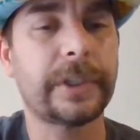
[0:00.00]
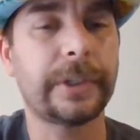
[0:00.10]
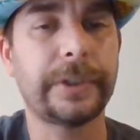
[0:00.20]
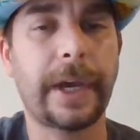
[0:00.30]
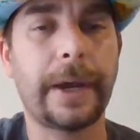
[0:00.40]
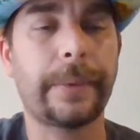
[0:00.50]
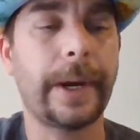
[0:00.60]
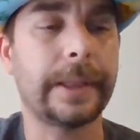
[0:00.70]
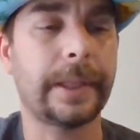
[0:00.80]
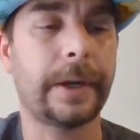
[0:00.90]
dot
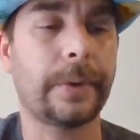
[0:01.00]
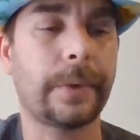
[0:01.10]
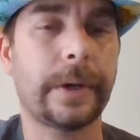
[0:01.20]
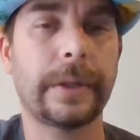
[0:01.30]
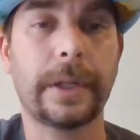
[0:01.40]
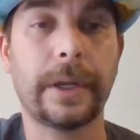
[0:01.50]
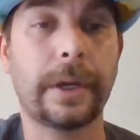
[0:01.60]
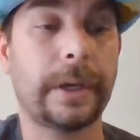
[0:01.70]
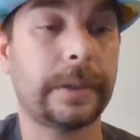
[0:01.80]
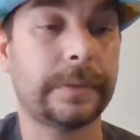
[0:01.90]
right there where the
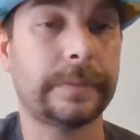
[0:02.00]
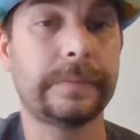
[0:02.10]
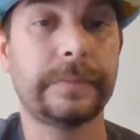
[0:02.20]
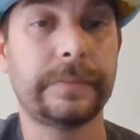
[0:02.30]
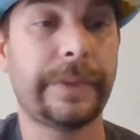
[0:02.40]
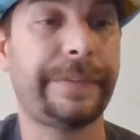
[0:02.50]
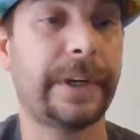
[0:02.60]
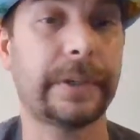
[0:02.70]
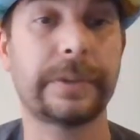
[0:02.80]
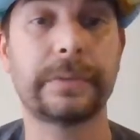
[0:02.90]

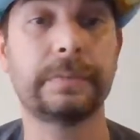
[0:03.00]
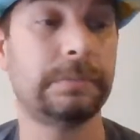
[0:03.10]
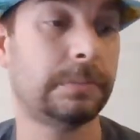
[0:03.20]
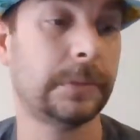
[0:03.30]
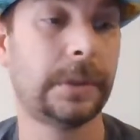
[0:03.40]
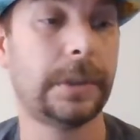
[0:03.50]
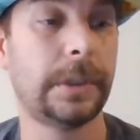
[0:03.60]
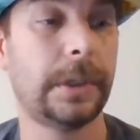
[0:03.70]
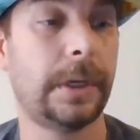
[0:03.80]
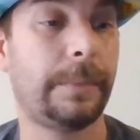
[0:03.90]

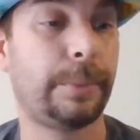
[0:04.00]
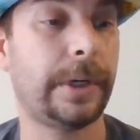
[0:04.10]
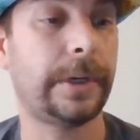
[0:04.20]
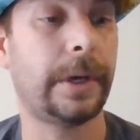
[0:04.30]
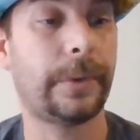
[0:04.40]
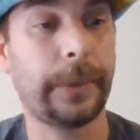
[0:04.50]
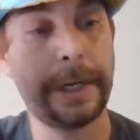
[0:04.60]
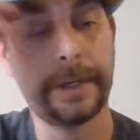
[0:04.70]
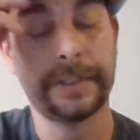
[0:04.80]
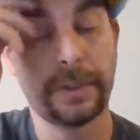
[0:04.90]
fingerprint
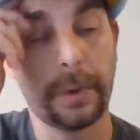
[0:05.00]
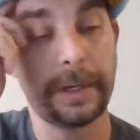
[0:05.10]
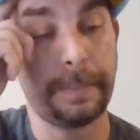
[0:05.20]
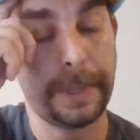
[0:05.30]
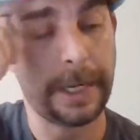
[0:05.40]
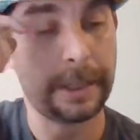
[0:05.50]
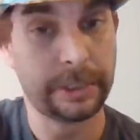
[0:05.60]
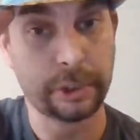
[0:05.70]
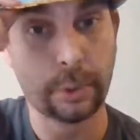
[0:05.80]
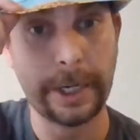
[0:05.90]
reader is going to be, the
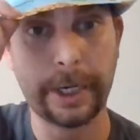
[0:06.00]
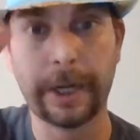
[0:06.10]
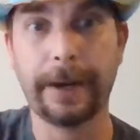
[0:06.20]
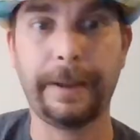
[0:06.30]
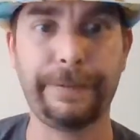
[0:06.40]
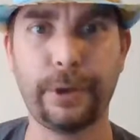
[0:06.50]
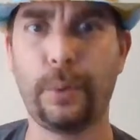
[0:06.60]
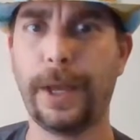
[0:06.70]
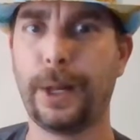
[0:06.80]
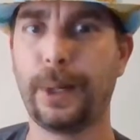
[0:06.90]
screener, if you
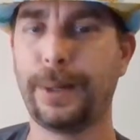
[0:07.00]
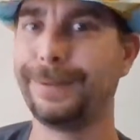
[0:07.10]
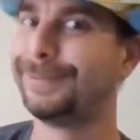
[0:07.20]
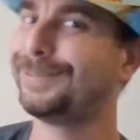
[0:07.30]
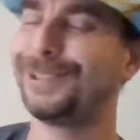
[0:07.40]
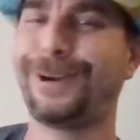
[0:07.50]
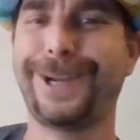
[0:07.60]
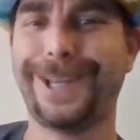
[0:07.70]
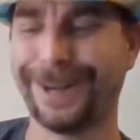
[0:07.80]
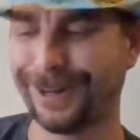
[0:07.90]
will. Sorry,
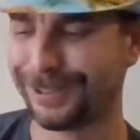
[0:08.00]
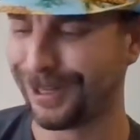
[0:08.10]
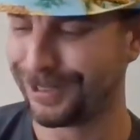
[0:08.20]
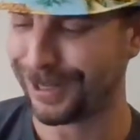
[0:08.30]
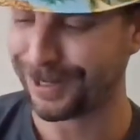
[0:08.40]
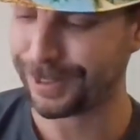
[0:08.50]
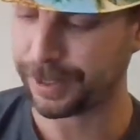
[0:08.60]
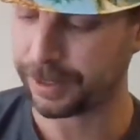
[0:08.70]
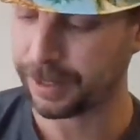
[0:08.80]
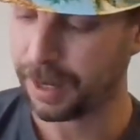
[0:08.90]
got a little tongue-tied there.